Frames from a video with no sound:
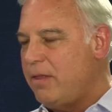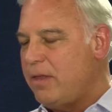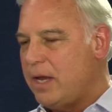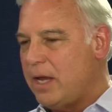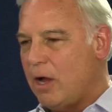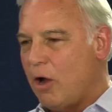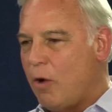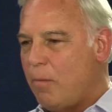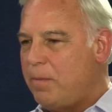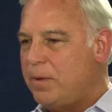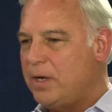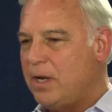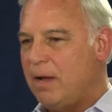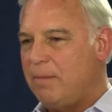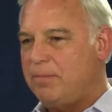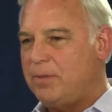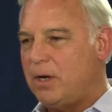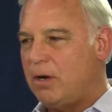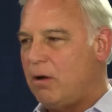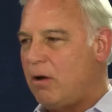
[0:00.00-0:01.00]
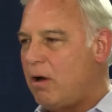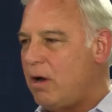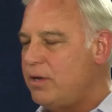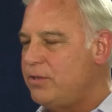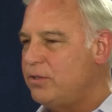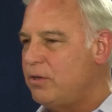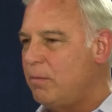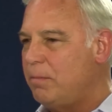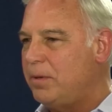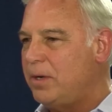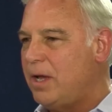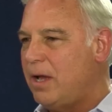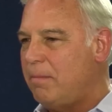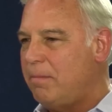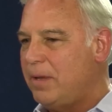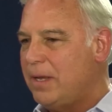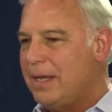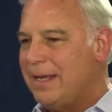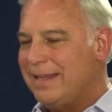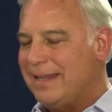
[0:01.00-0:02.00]
They open up, their hearts open
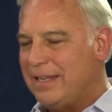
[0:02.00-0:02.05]
up,